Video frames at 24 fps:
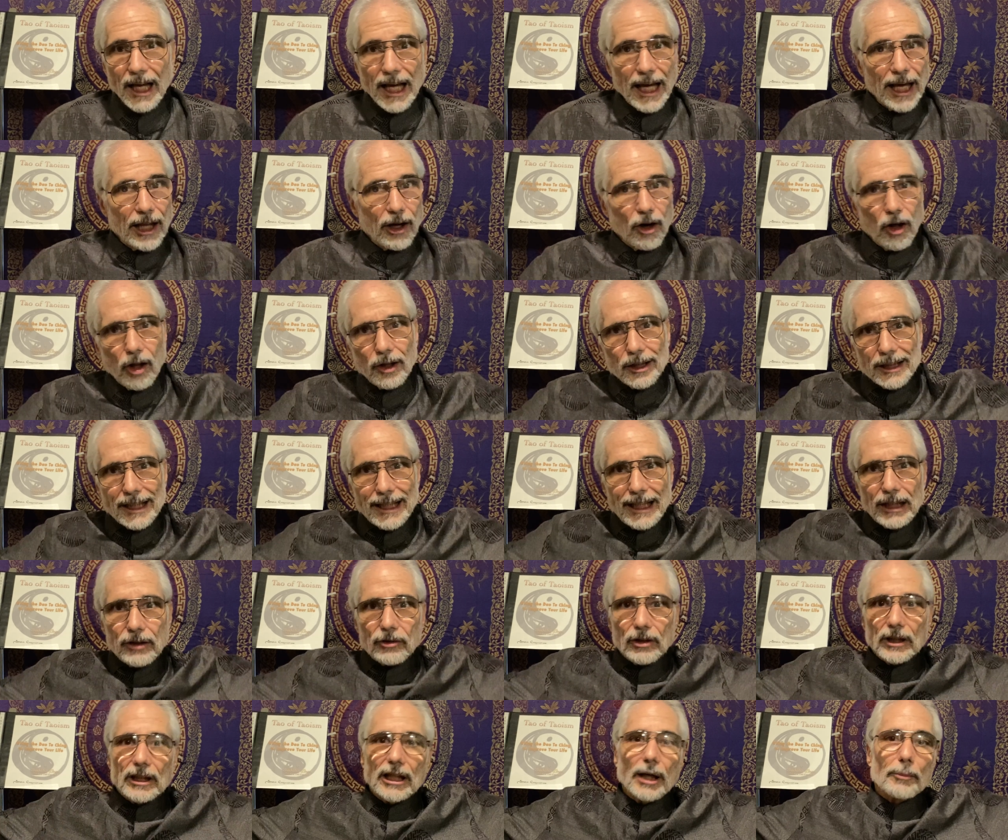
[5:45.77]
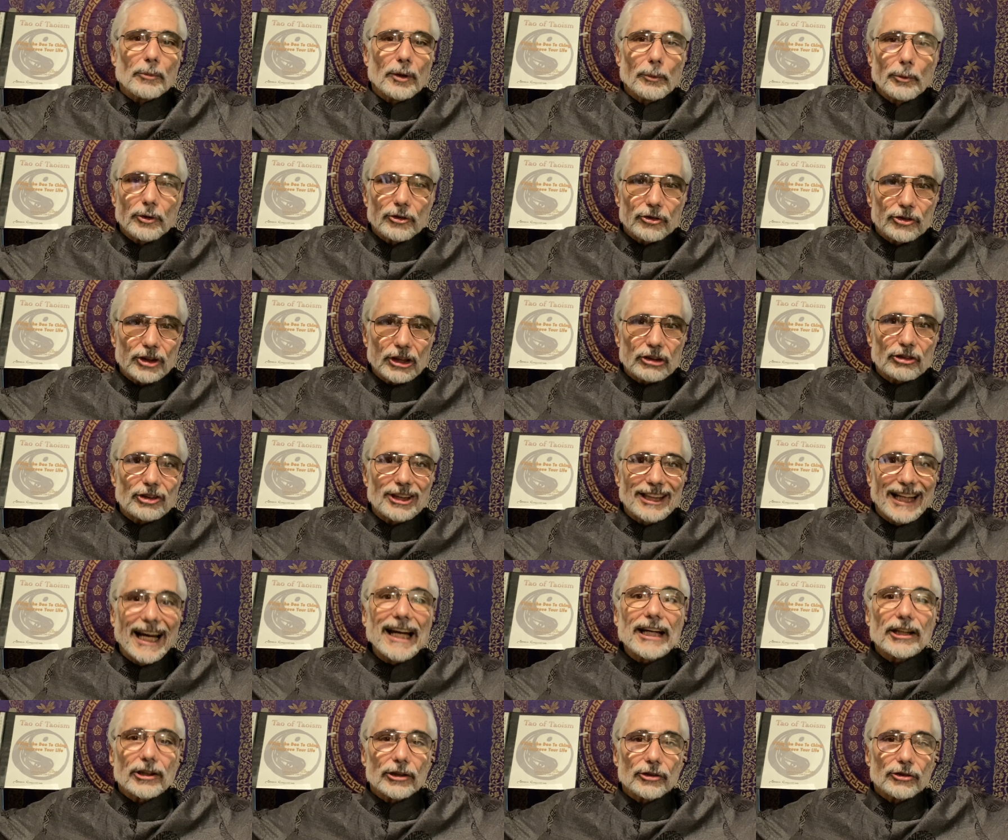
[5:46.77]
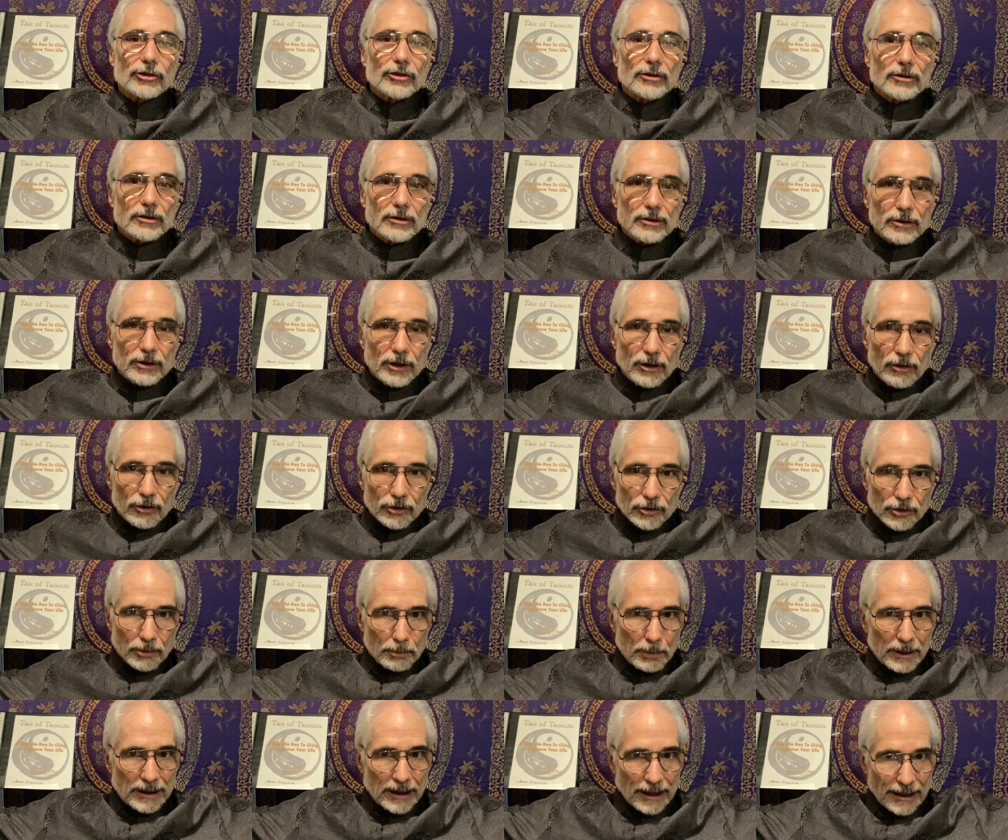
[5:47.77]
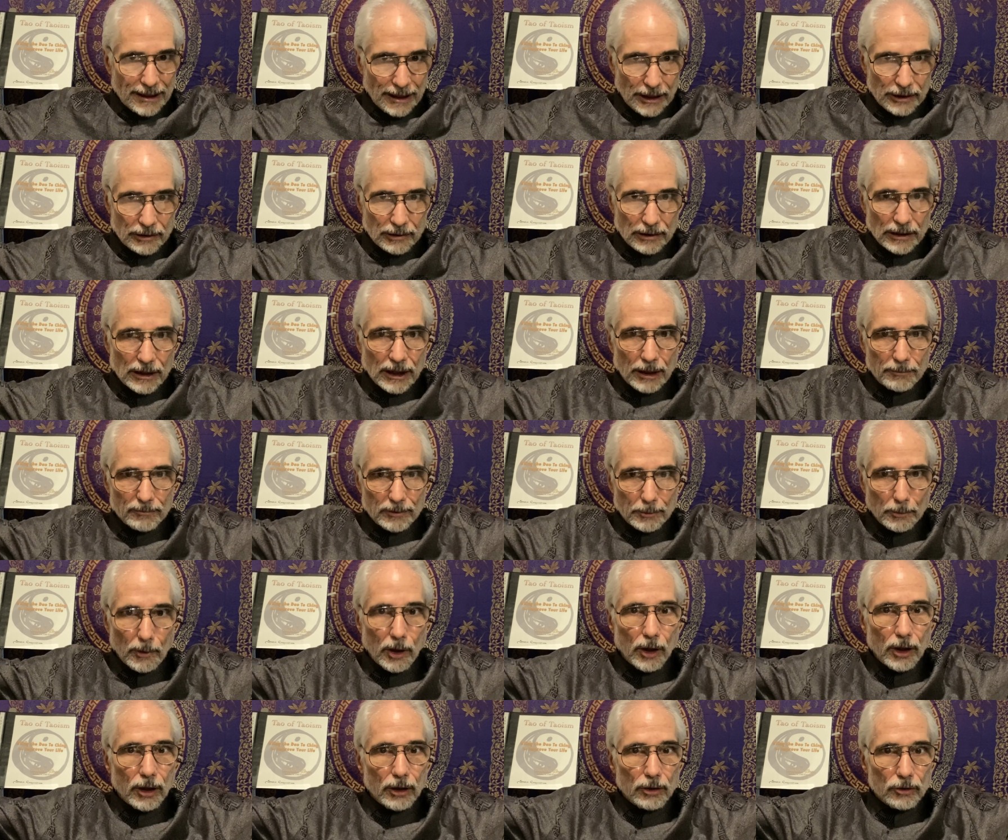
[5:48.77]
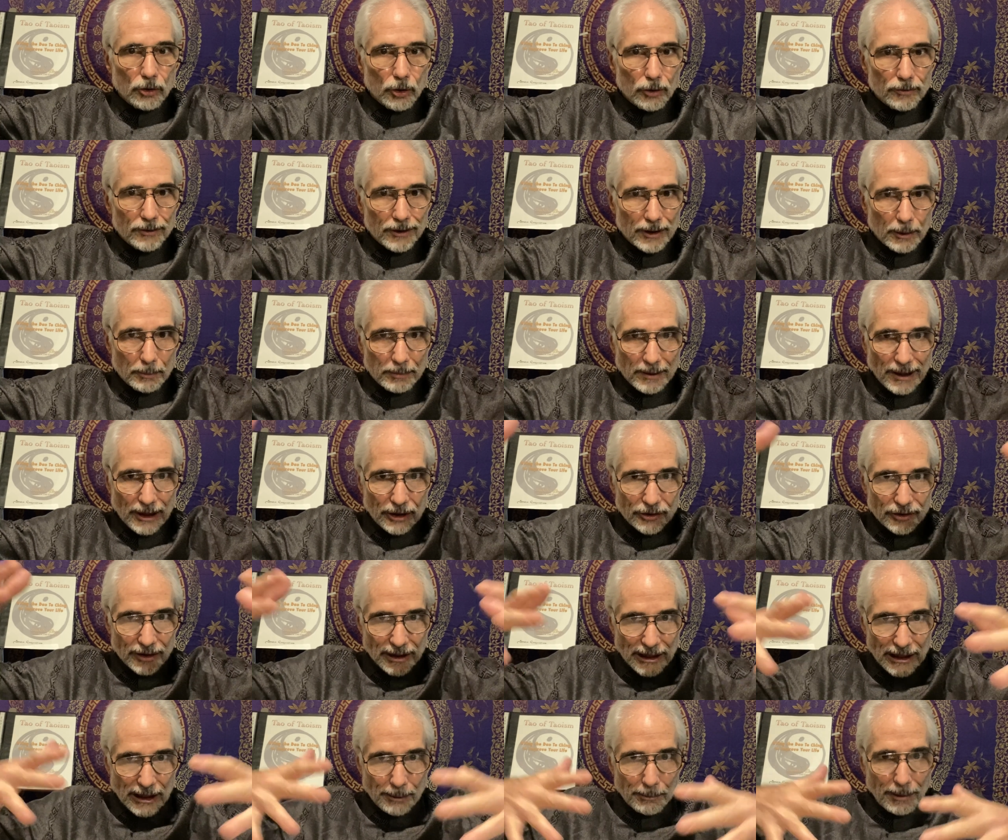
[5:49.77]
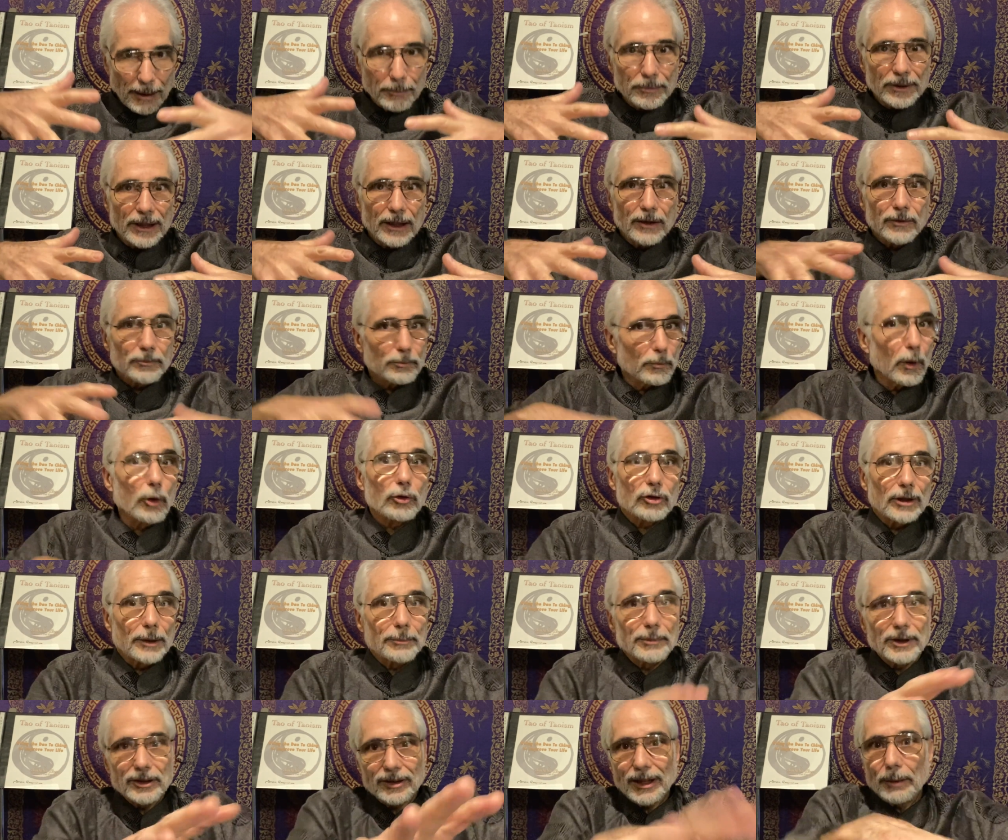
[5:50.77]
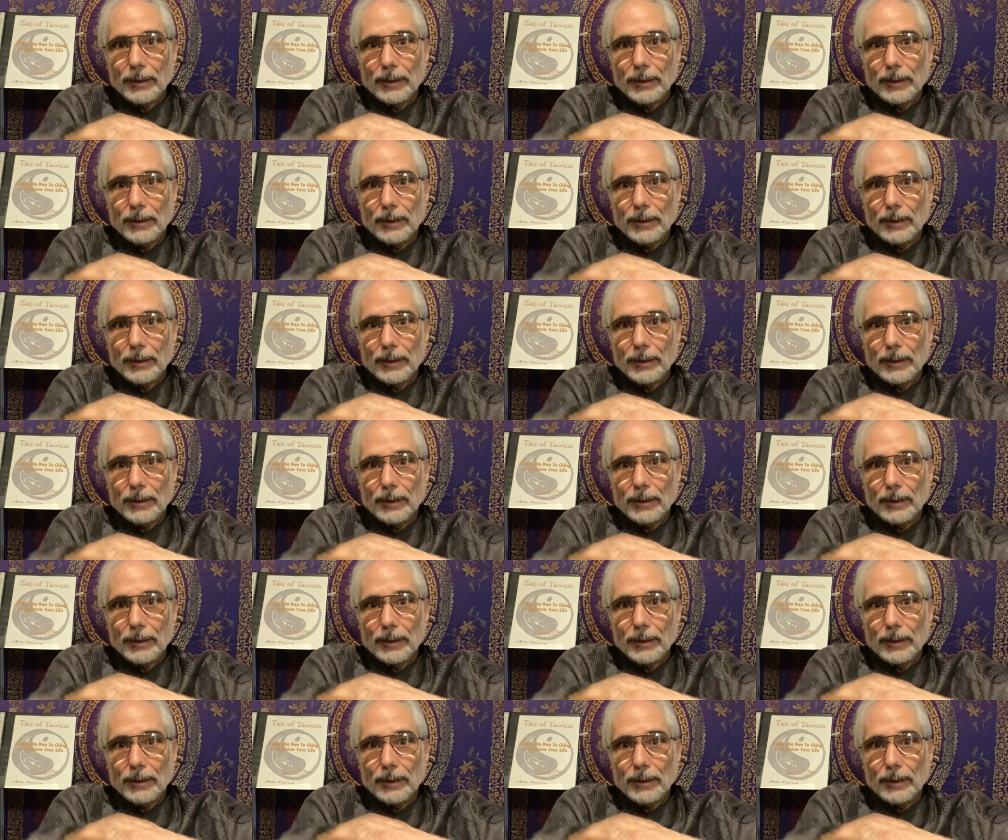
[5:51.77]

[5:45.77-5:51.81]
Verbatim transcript: And all the geese would come. It was 60 acres, you know, so, but the geese would come from all over the place and come up there, mostly because I